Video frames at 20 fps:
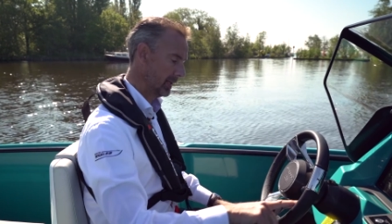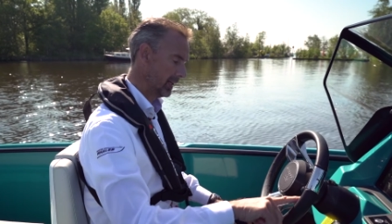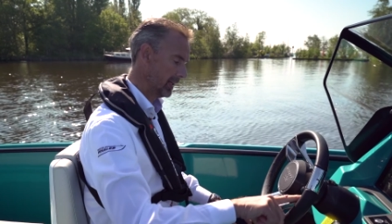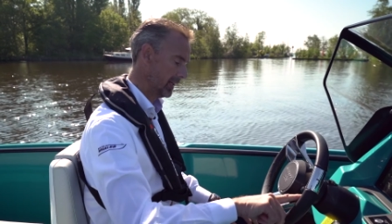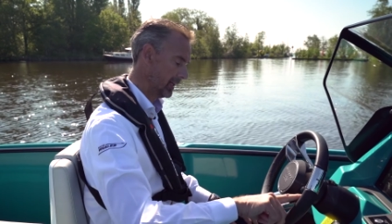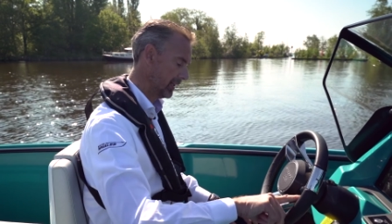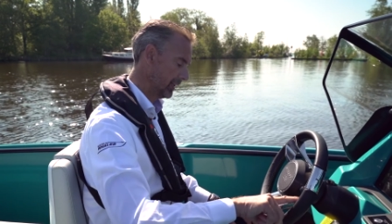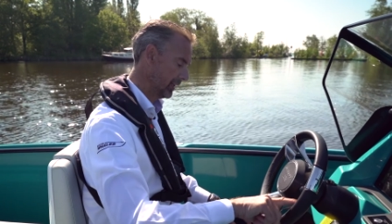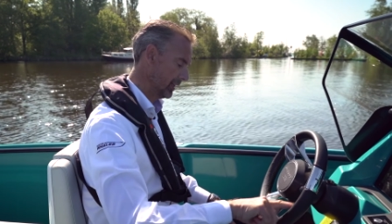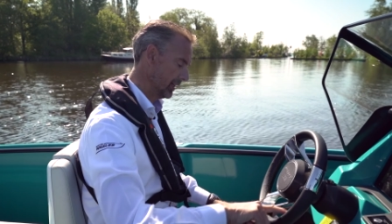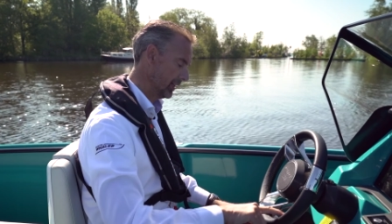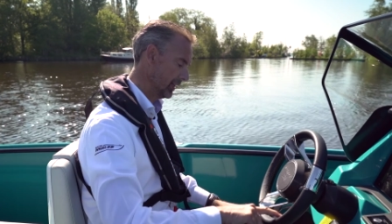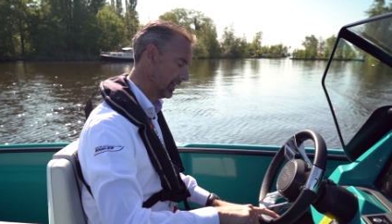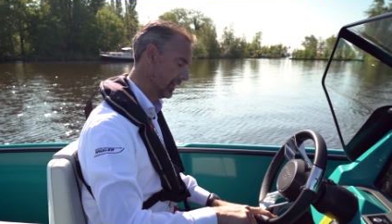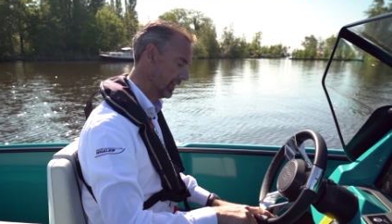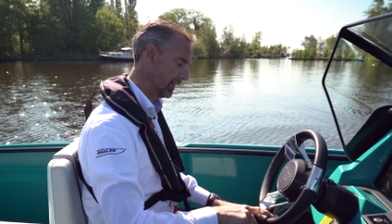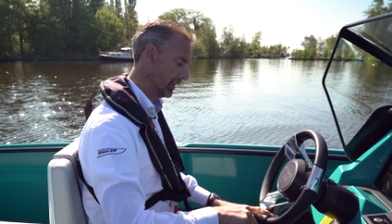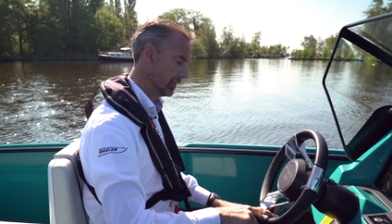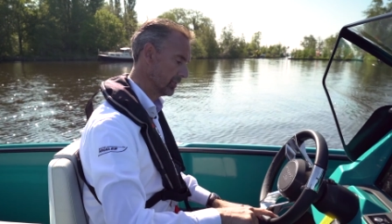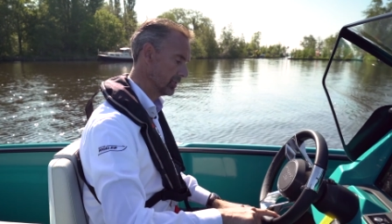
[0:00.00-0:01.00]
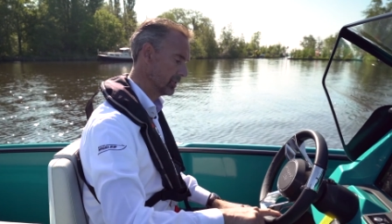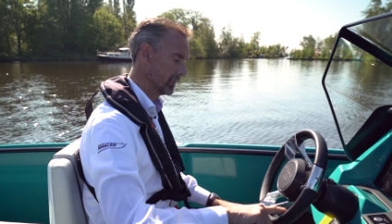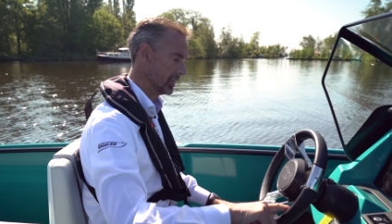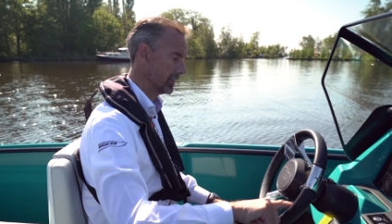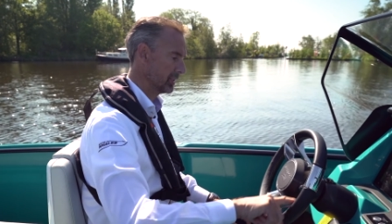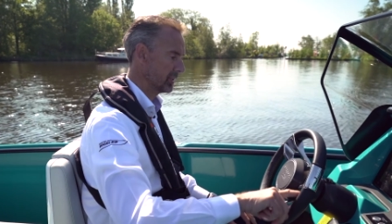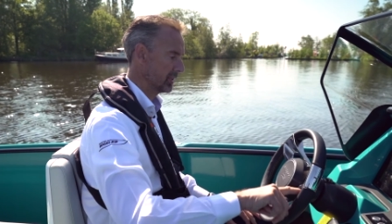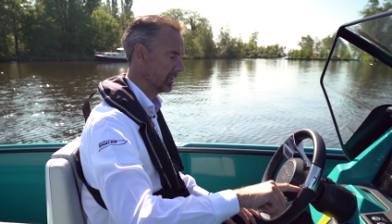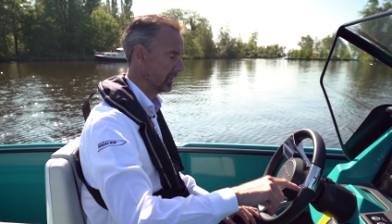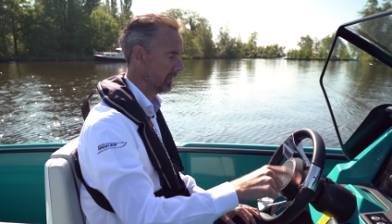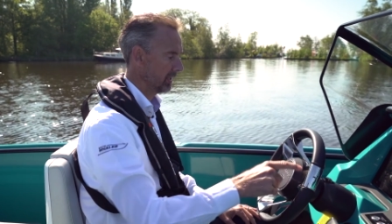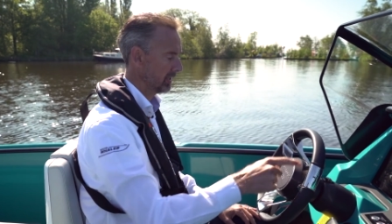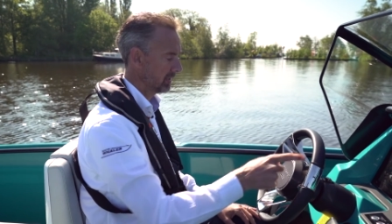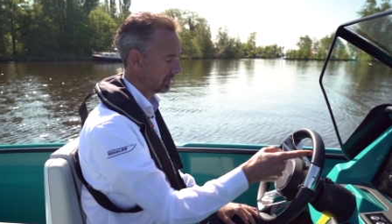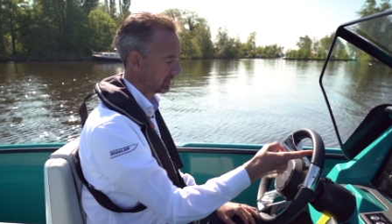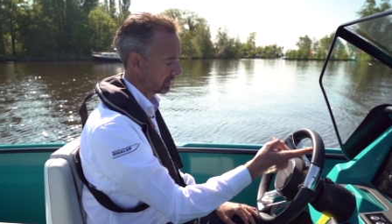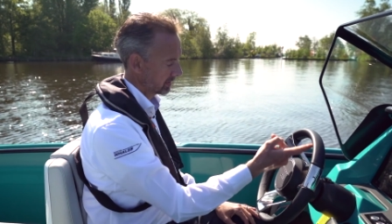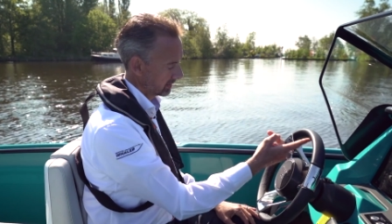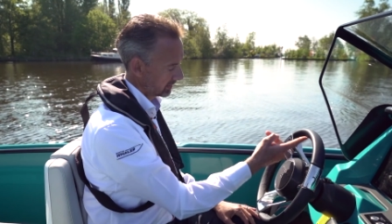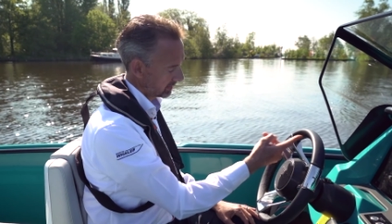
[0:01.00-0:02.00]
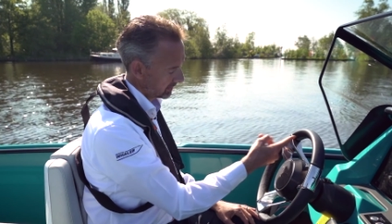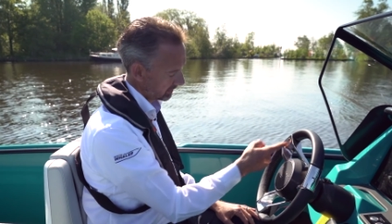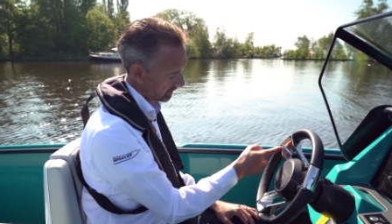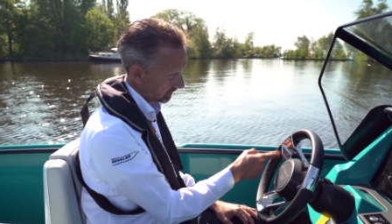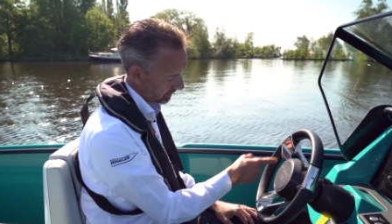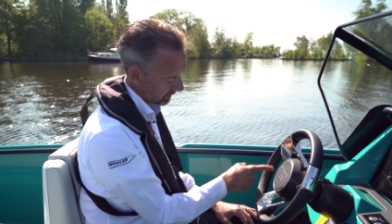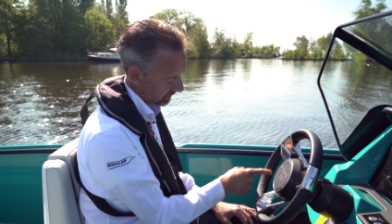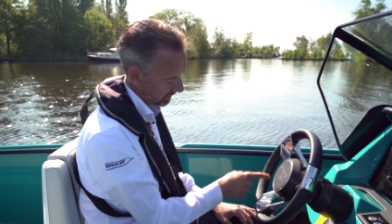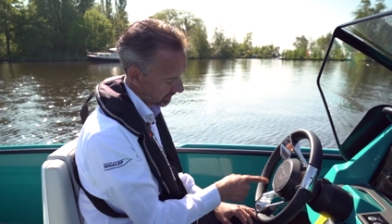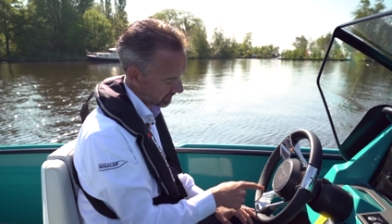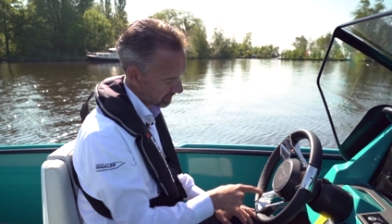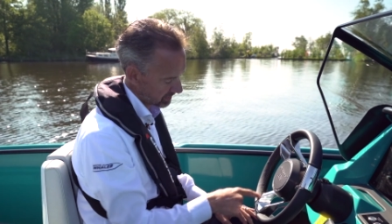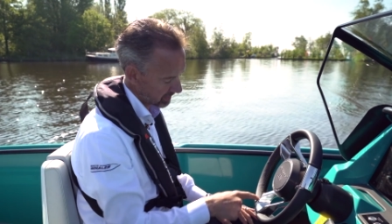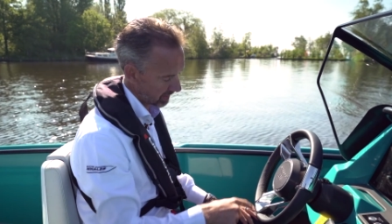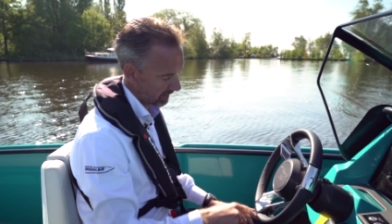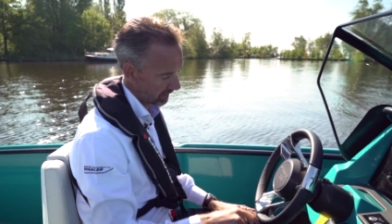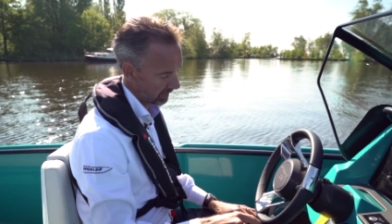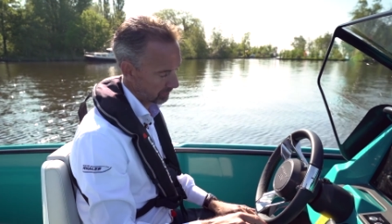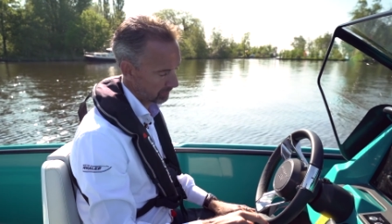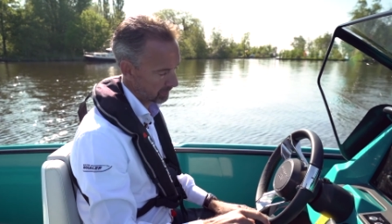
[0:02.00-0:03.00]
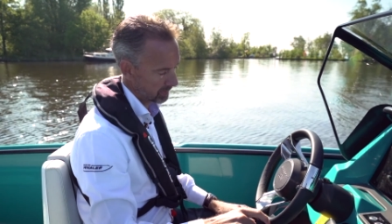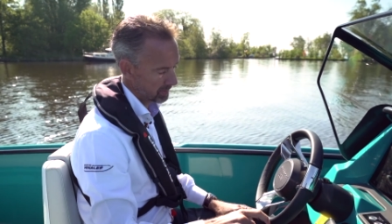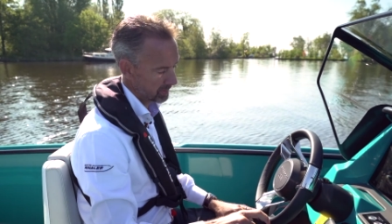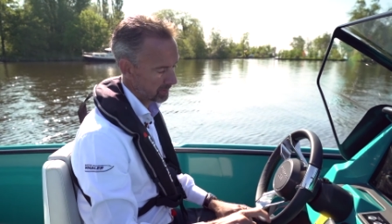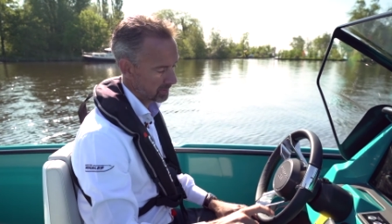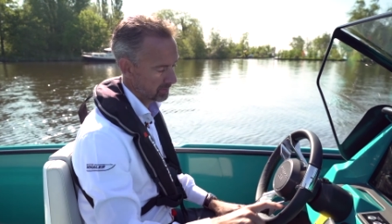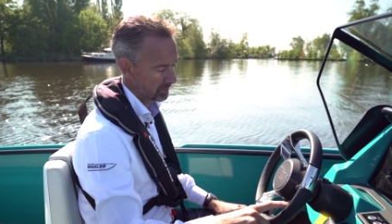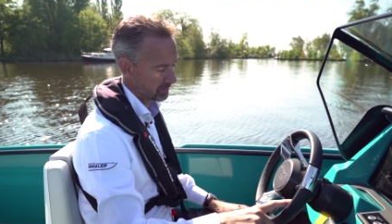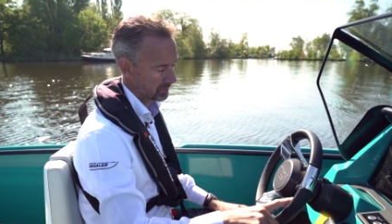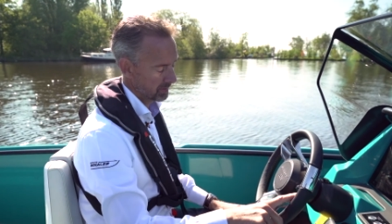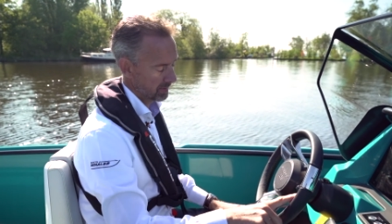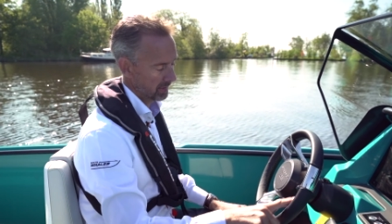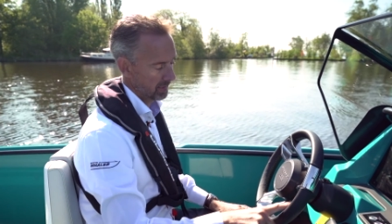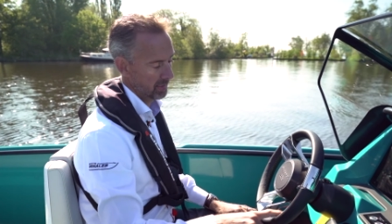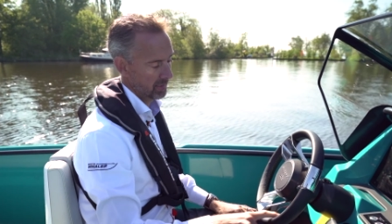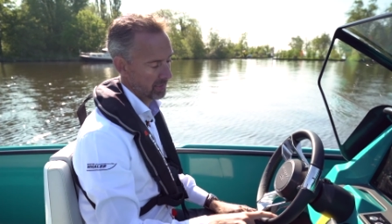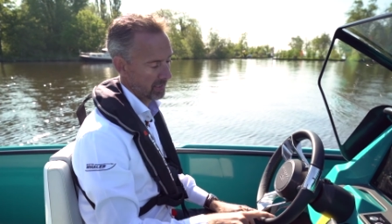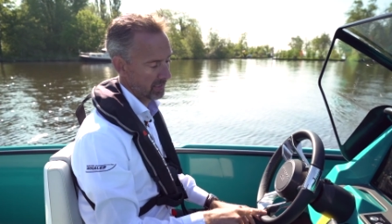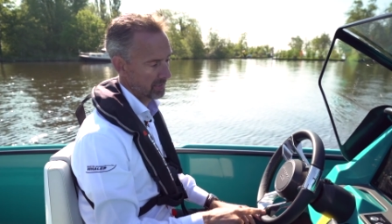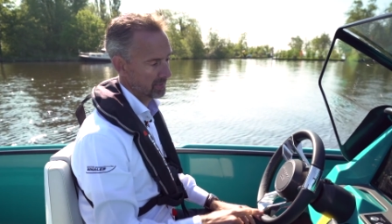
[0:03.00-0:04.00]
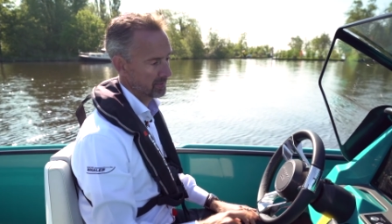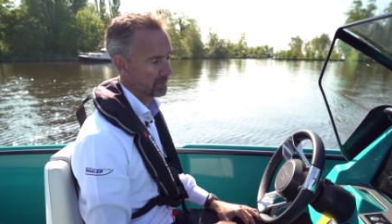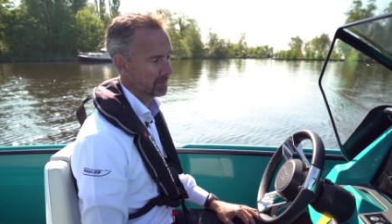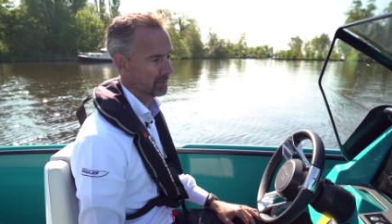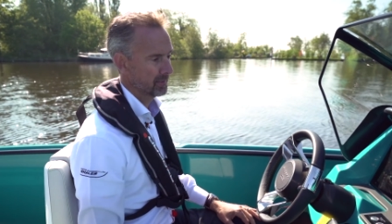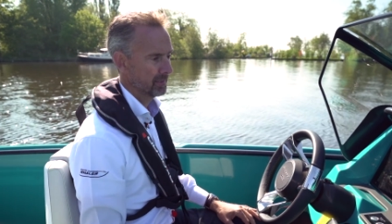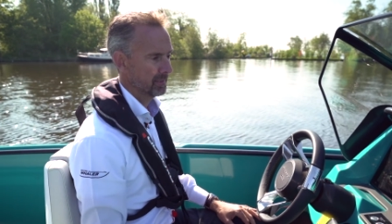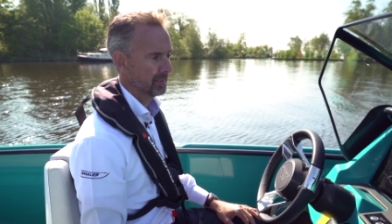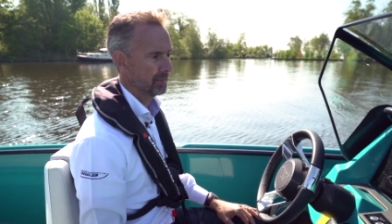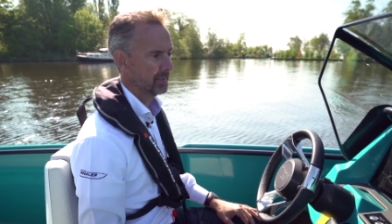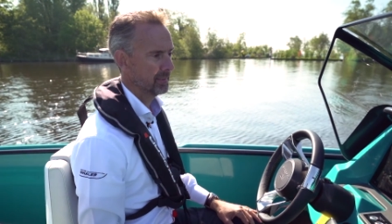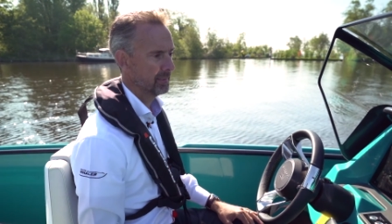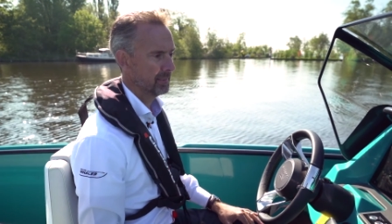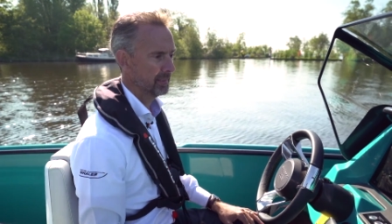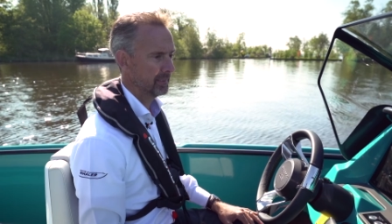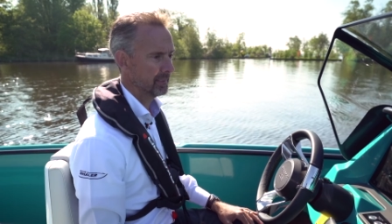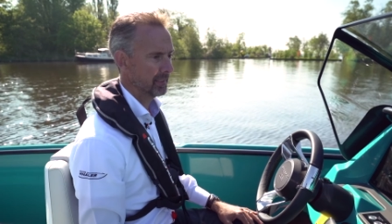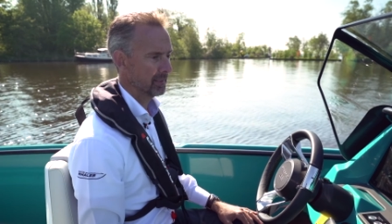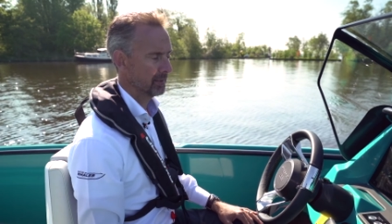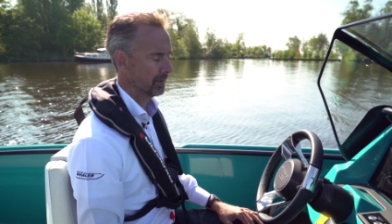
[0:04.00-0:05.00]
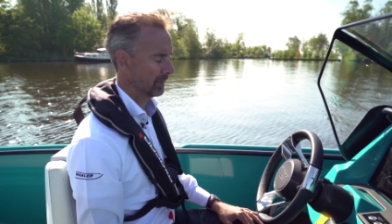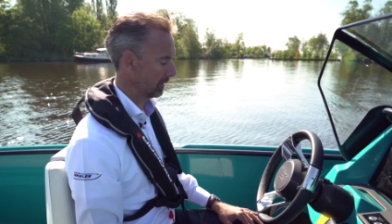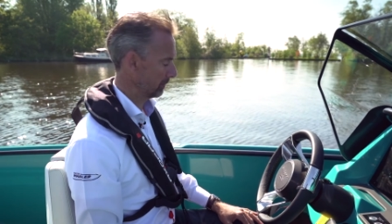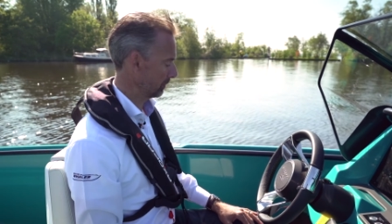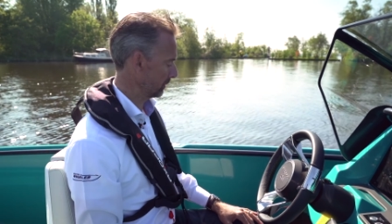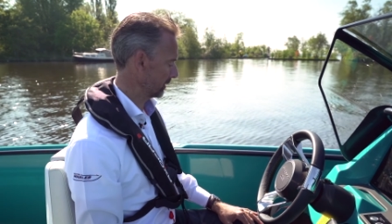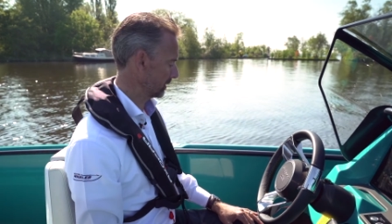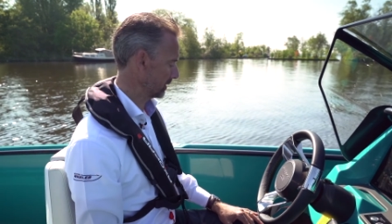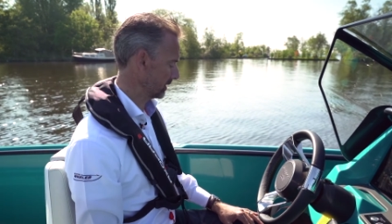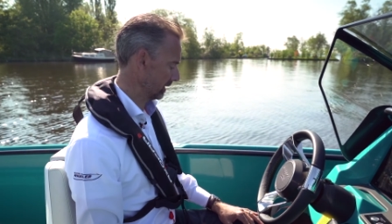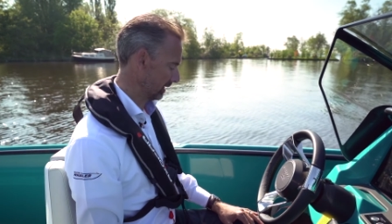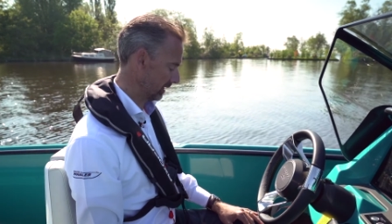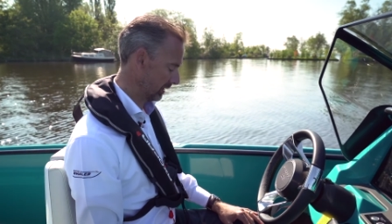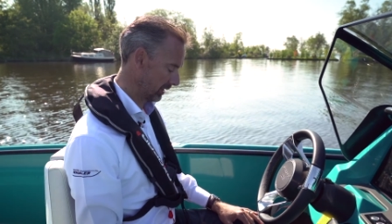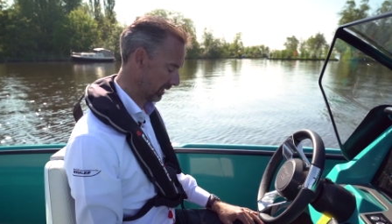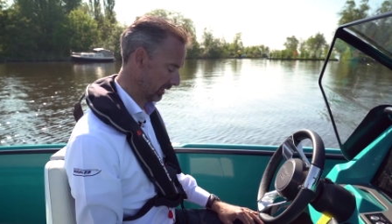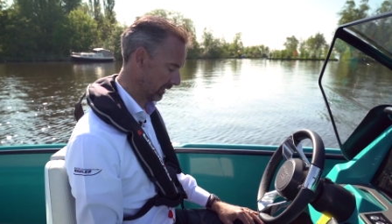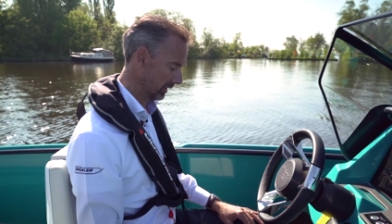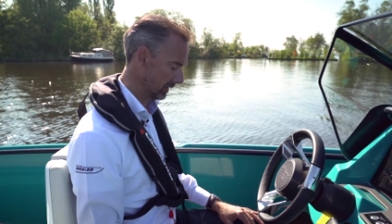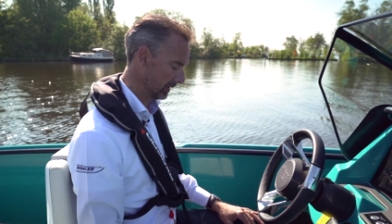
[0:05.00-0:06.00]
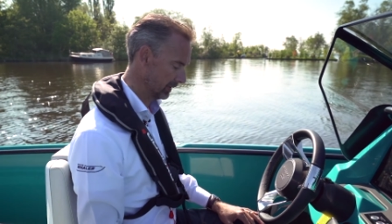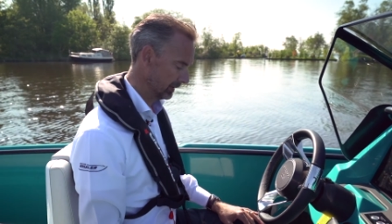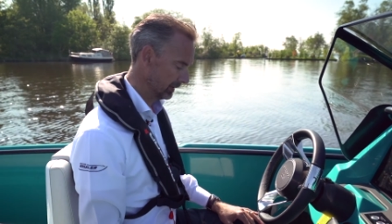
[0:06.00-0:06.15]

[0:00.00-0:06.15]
and the yellow stitching here on the inside, which is a really nice detail, I personally think.